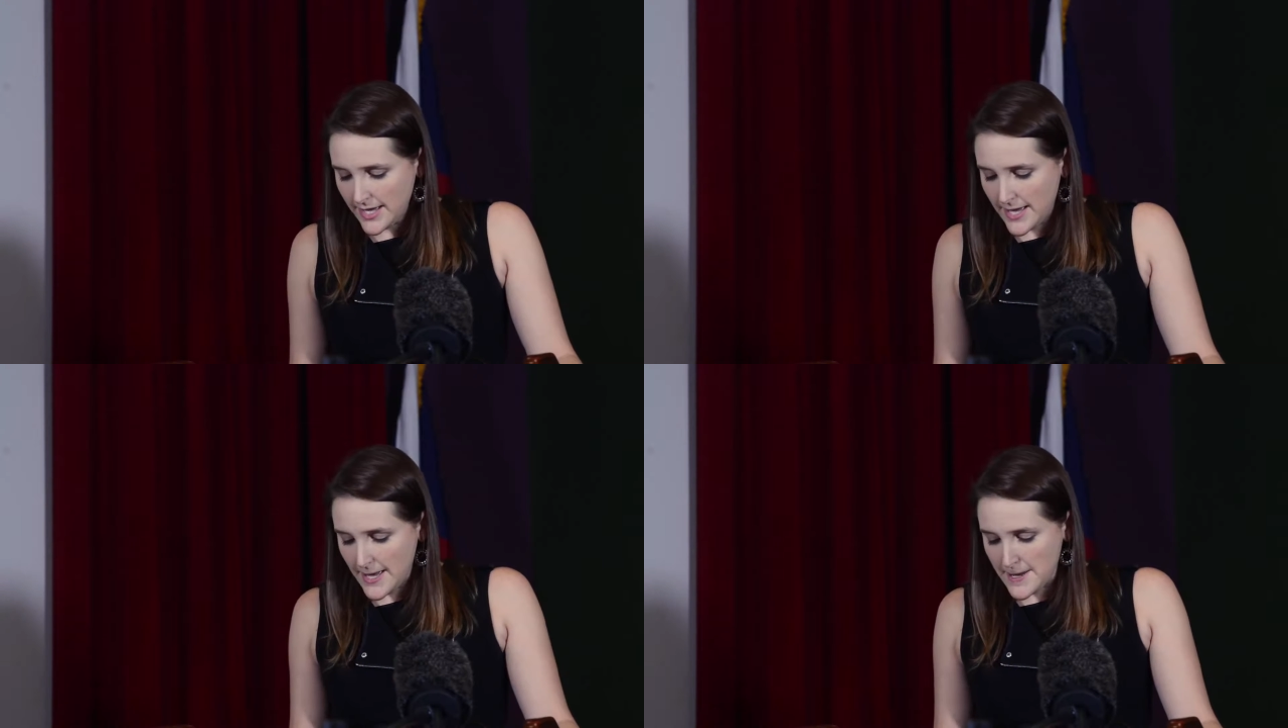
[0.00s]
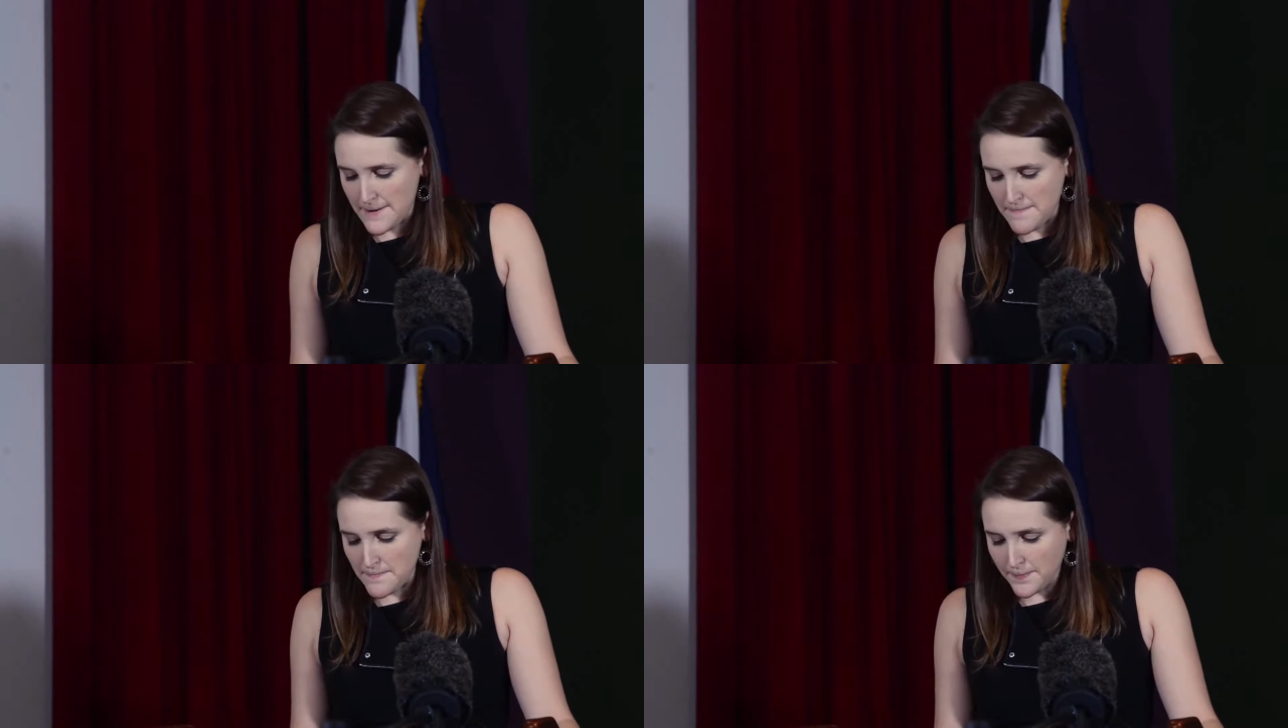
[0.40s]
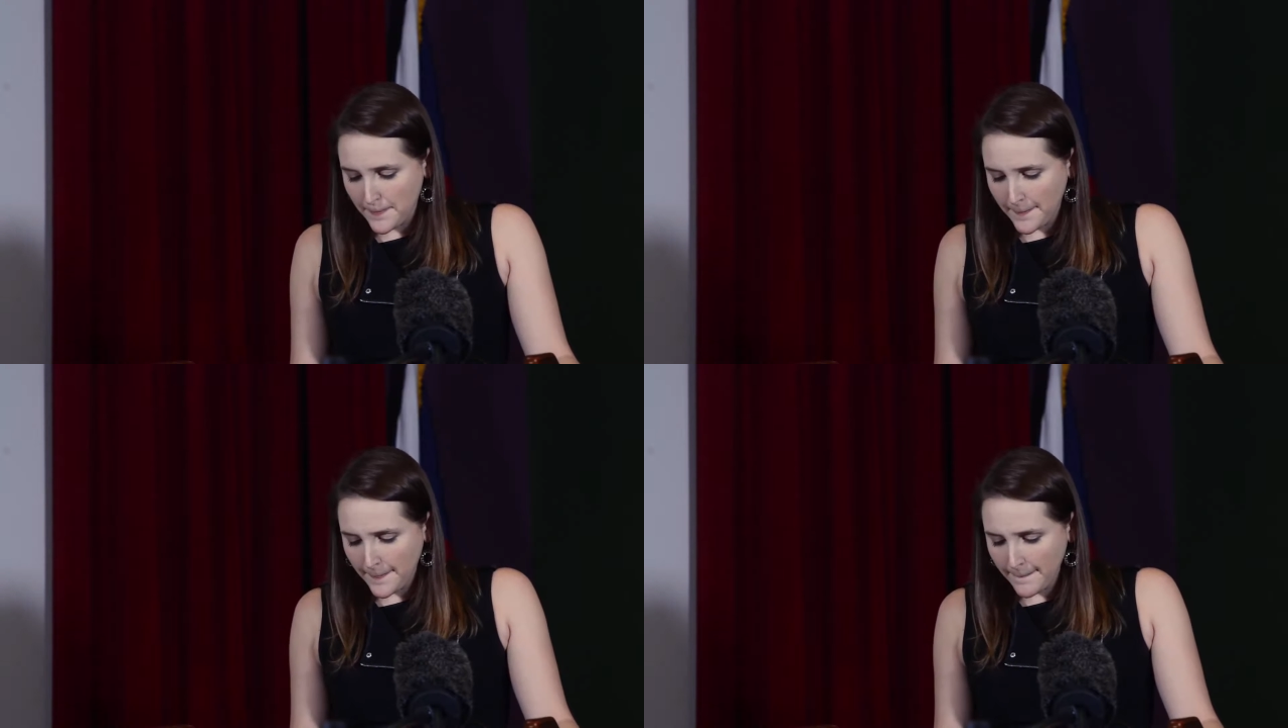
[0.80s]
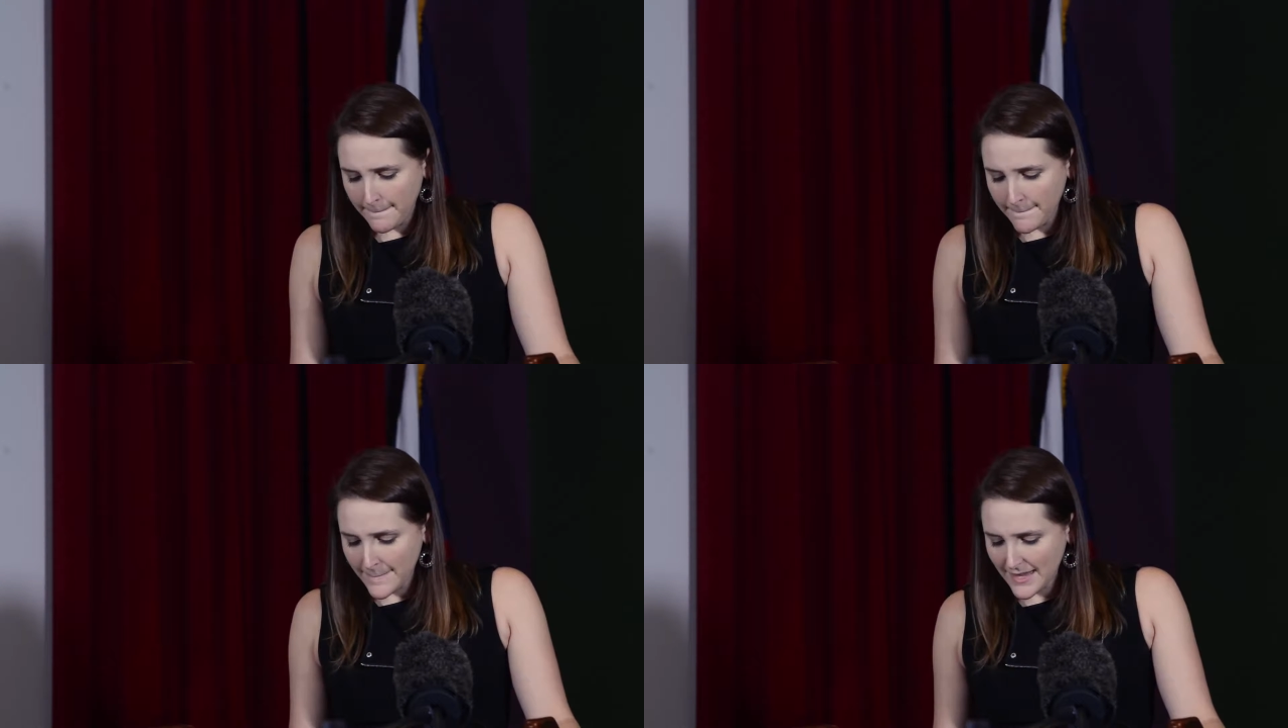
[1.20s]
And
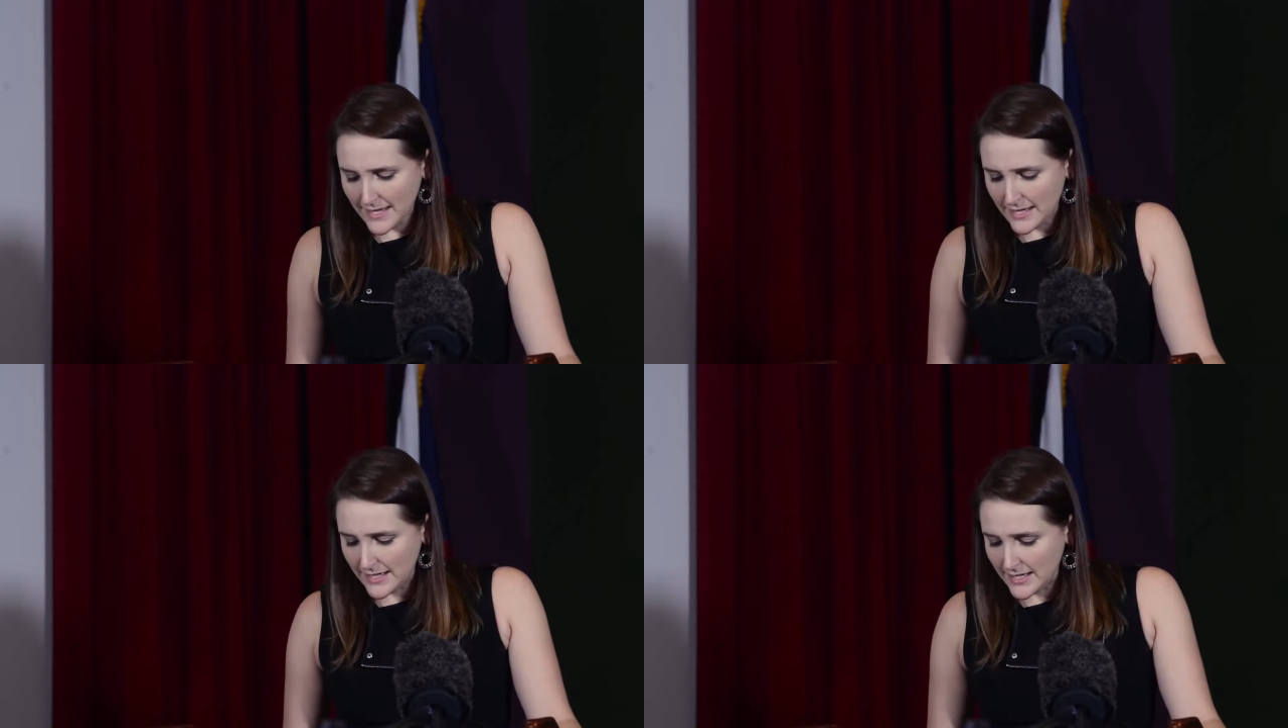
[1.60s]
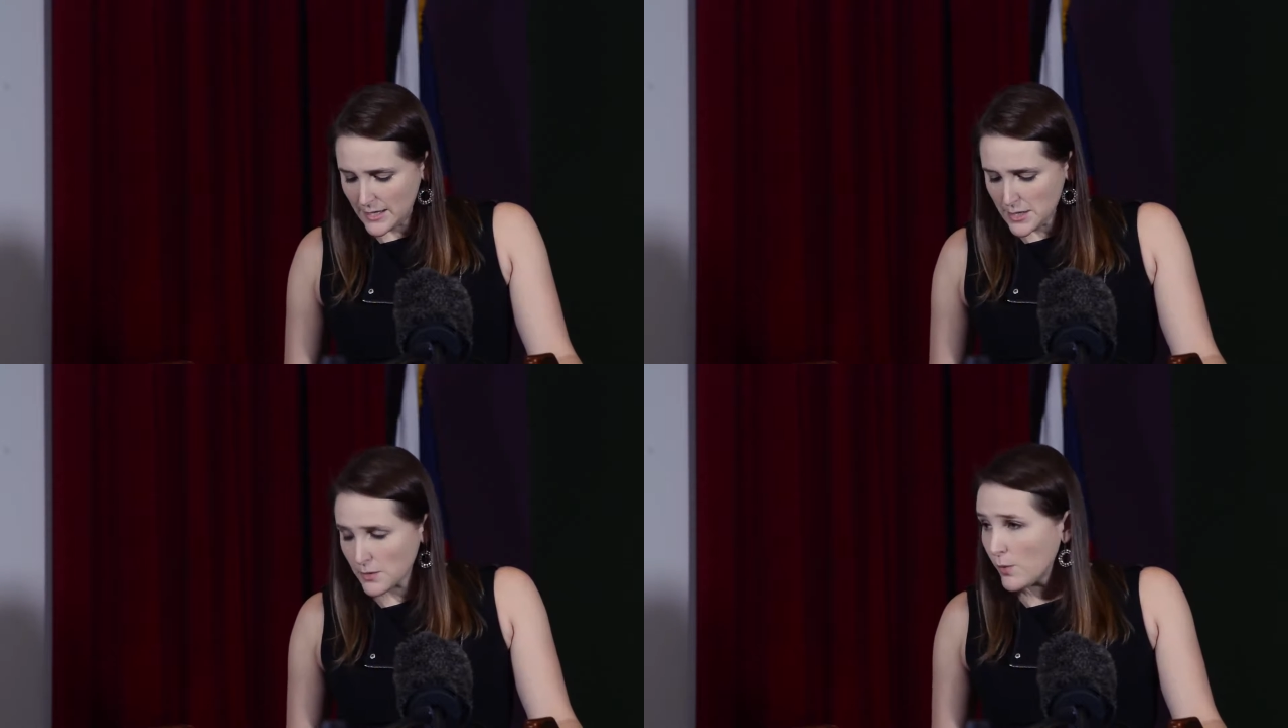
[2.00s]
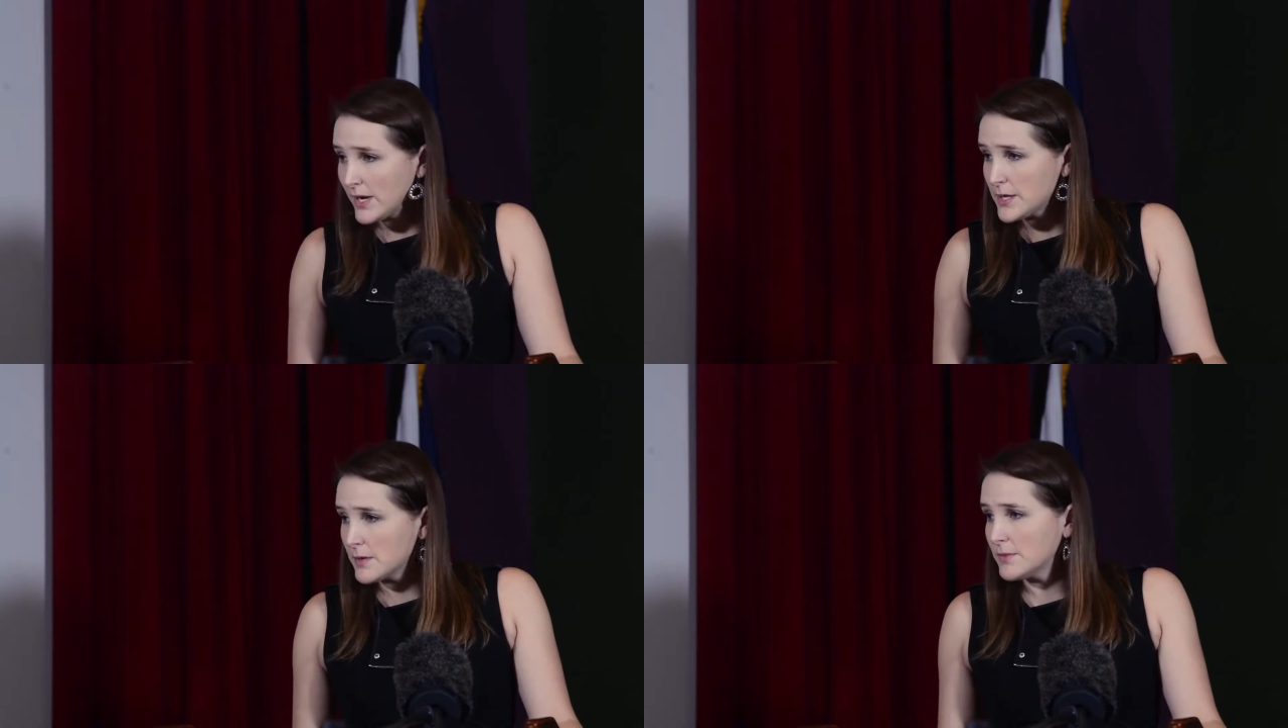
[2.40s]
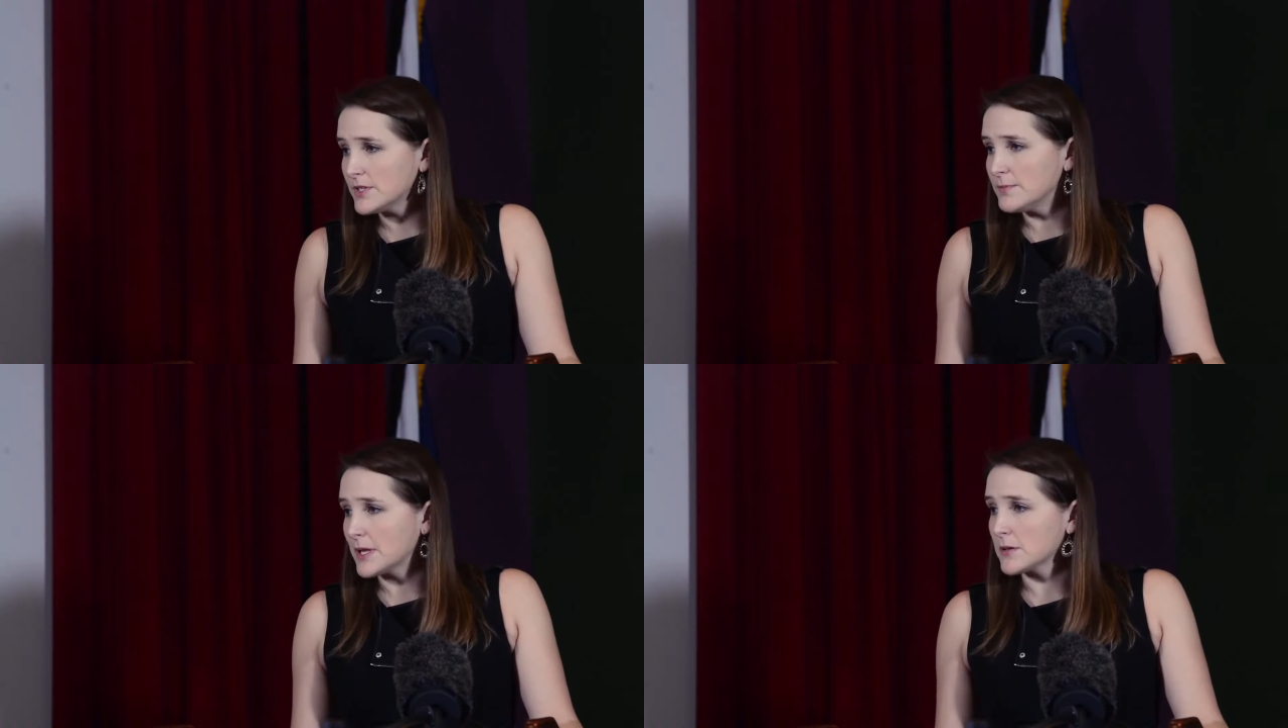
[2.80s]
it is quite similar
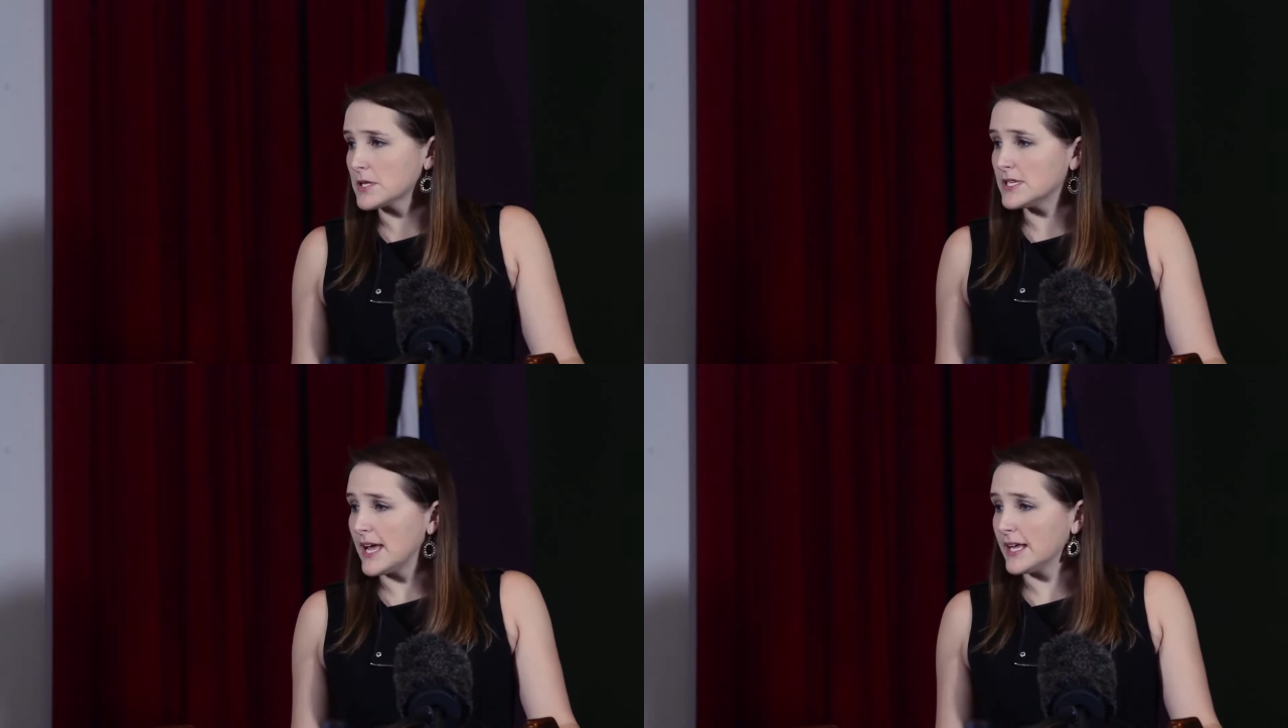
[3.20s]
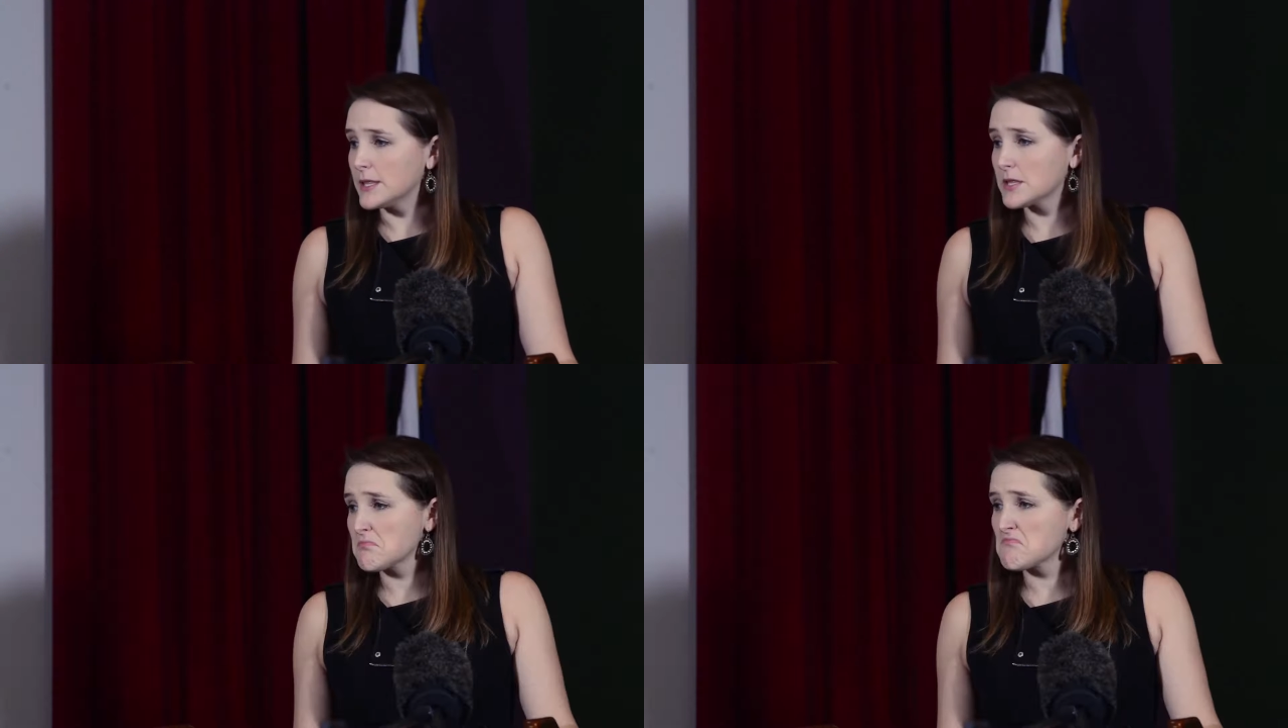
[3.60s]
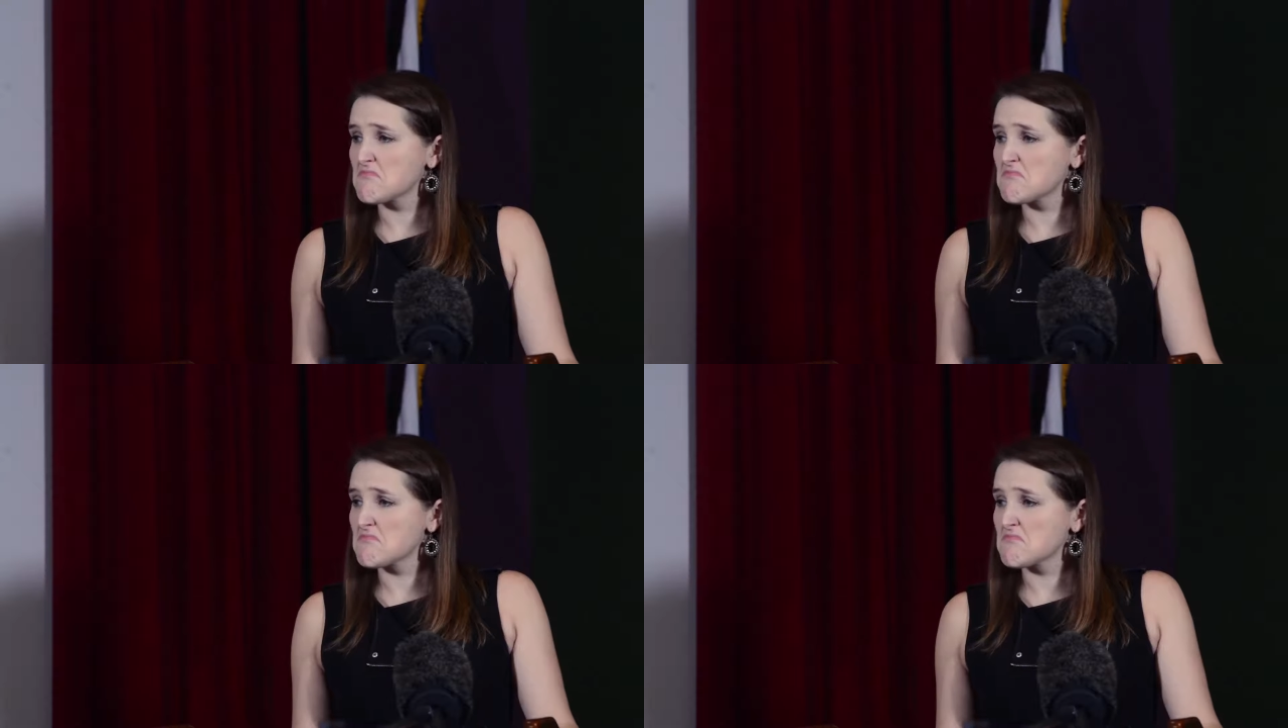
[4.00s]
to mixers today. It's